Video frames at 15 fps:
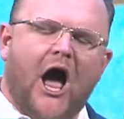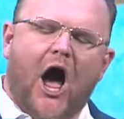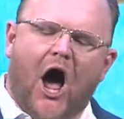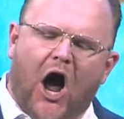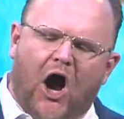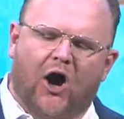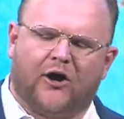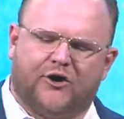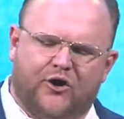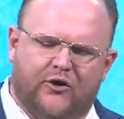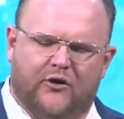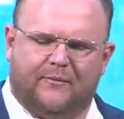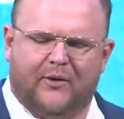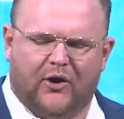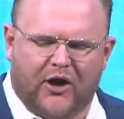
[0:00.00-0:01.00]

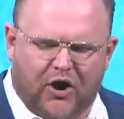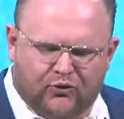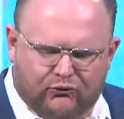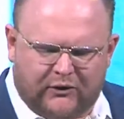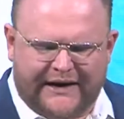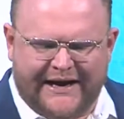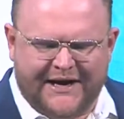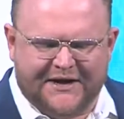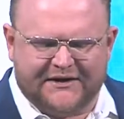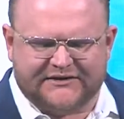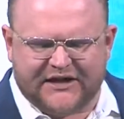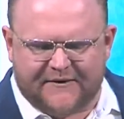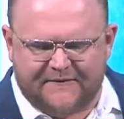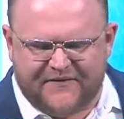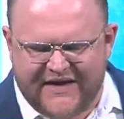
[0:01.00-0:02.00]
arguable arenas
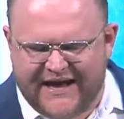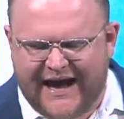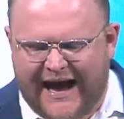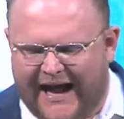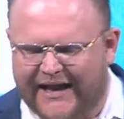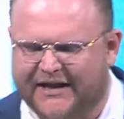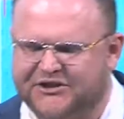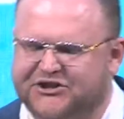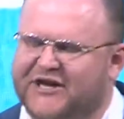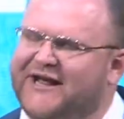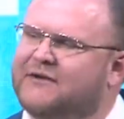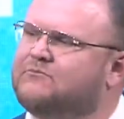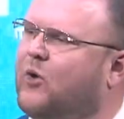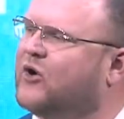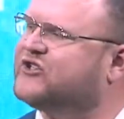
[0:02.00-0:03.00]
of theology,
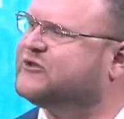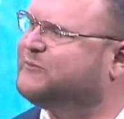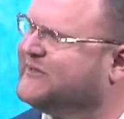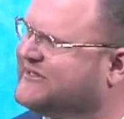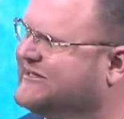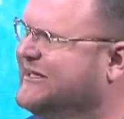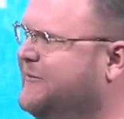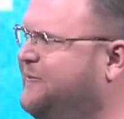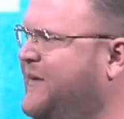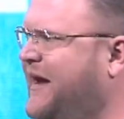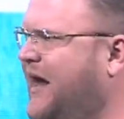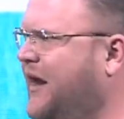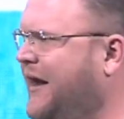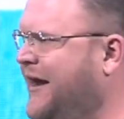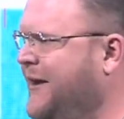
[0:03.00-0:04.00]
and more
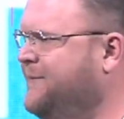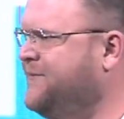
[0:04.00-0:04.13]
specifically